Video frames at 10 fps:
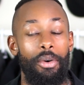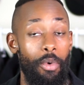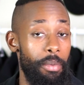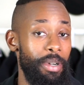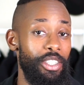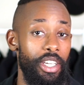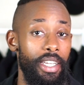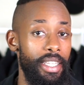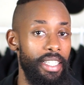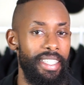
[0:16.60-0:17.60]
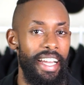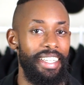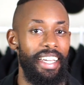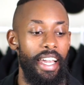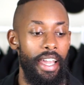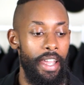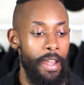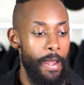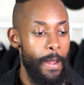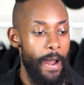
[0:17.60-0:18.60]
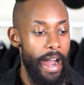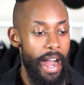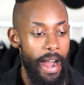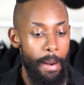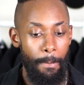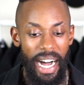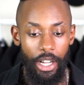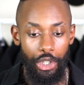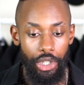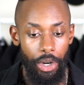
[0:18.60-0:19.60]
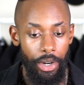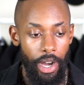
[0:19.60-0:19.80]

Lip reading: We're about to hit that 10K milestone.